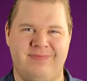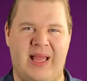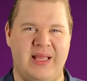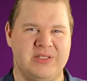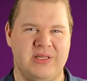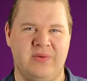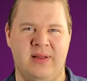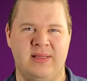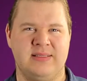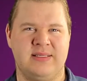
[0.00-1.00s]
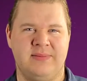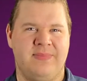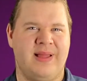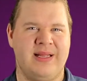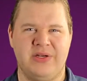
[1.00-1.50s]
That
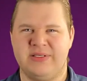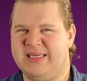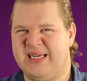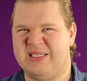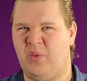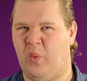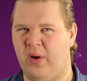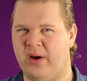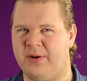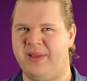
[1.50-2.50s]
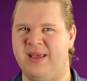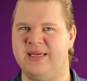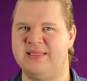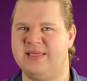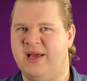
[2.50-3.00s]
usually doesn't work
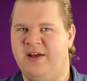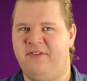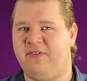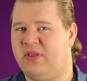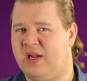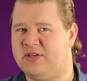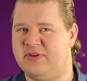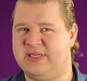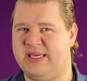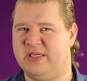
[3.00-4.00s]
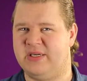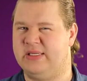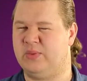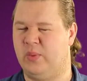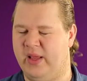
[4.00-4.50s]
because $50 for a t-shirt
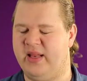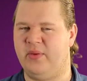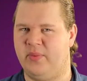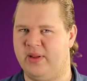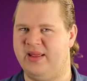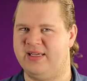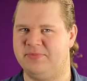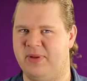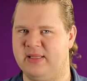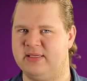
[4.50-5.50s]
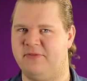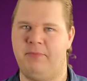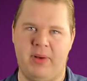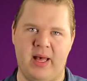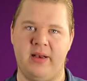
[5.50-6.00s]
is really, really expensive.
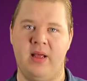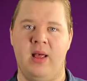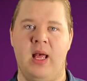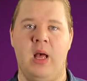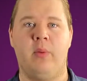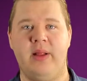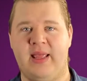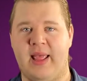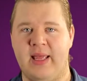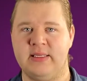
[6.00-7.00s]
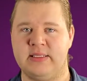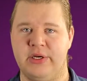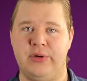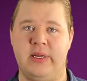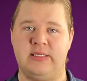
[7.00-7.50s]
But what you can
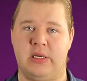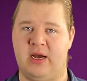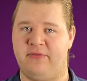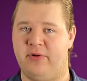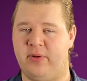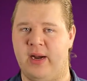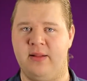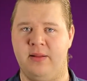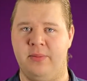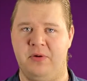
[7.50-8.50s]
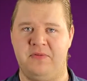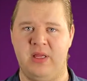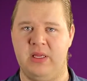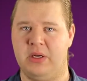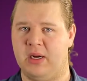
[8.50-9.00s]
do is you can offer a credit in the movie,
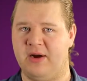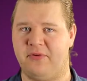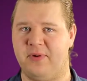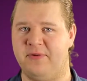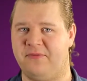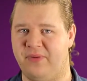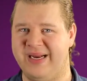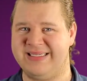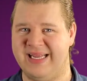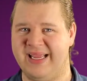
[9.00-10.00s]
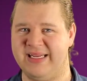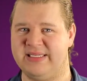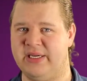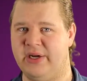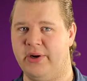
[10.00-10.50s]
you can offer a free ticket
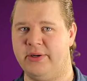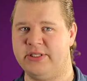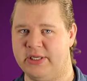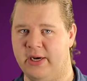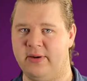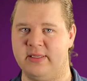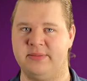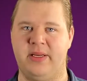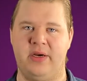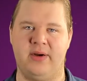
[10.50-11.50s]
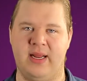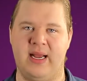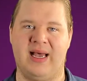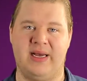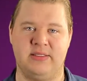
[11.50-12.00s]
to your show, because I mean you're gonna
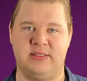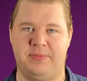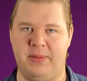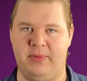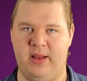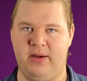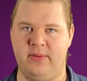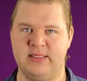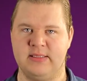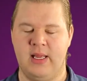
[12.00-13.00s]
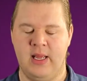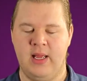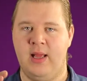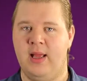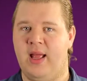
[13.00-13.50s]
get hundreds of people anyways,
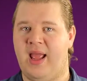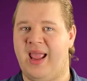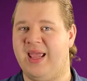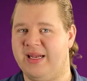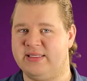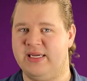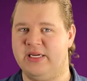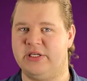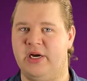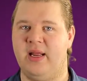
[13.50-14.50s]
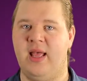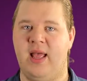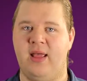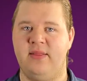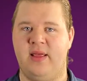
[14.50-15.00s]
and a t-shirt,
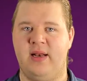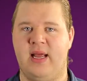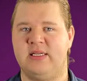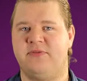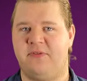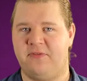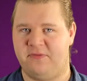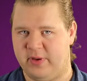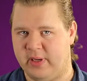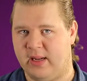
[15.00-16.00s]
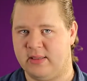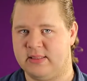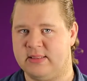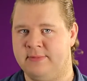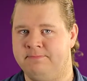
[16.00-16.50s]
and then ask for
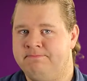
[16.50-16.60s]
$50.